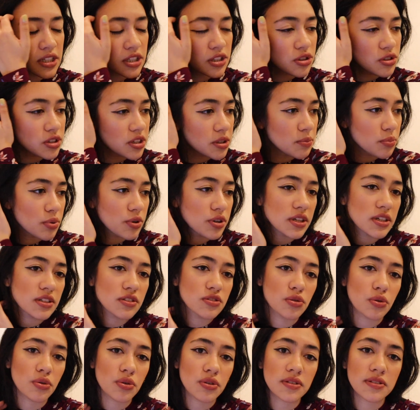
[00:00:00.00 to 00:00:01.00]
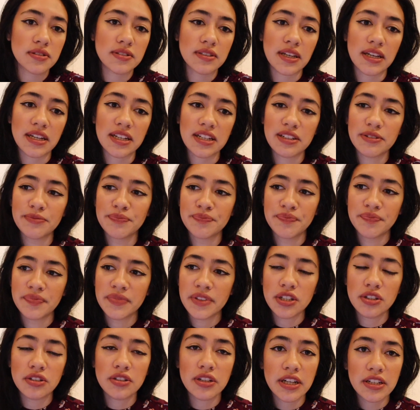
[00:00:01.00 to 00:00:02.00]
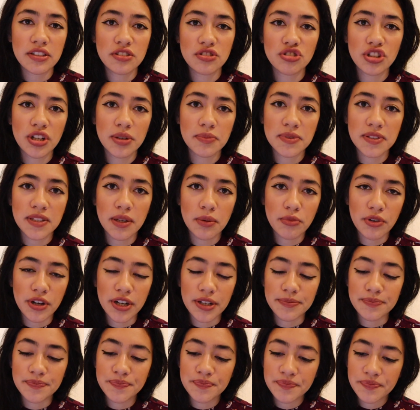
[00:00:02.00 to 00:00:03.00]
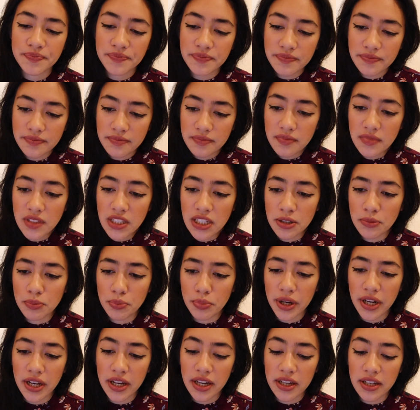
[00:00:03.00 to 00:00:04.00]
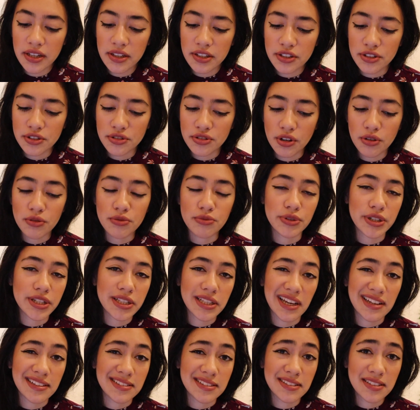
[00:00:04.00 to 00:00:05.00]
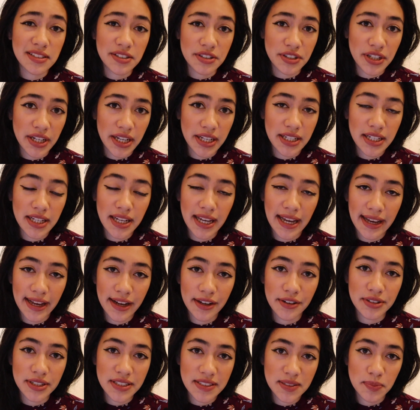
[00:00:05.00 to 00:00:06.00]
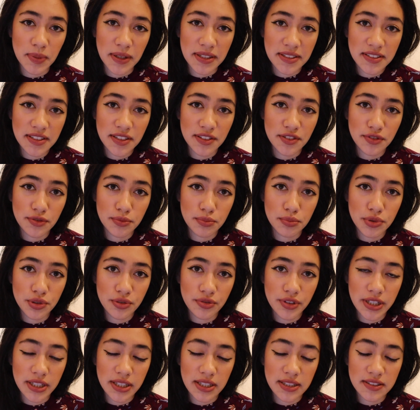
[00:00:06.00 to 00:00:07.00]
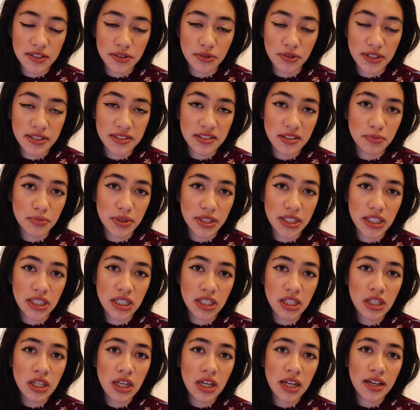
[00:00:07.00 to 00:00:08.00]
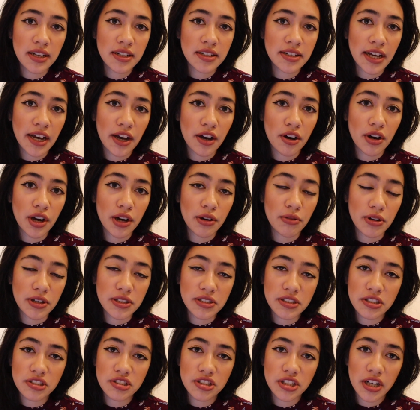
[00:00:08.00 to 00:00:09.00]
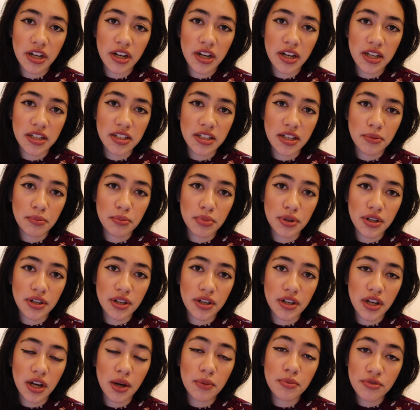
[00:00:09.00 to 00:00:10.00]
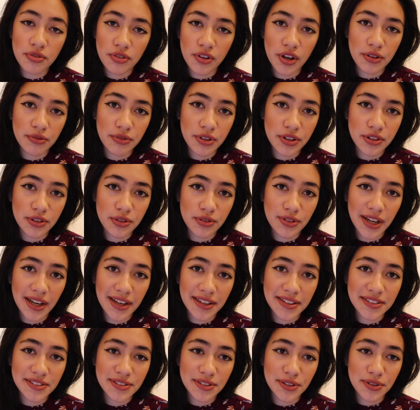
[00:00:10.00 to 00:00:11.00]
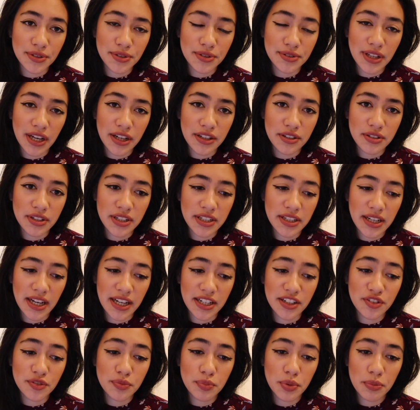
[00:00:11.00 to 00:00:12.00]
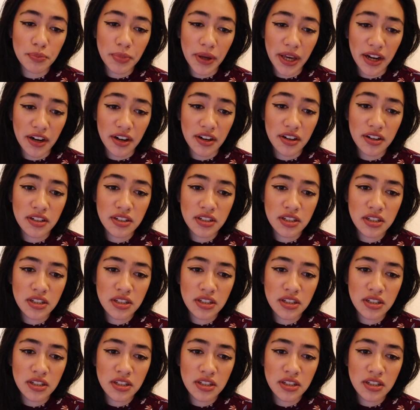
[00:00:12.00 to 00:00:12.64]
you can put it towards like your next trip somewhere. But you don't realize until you're in it how expensive moving is going to be. Now, I want to share a number up front with you guys so that you can kind of prepare.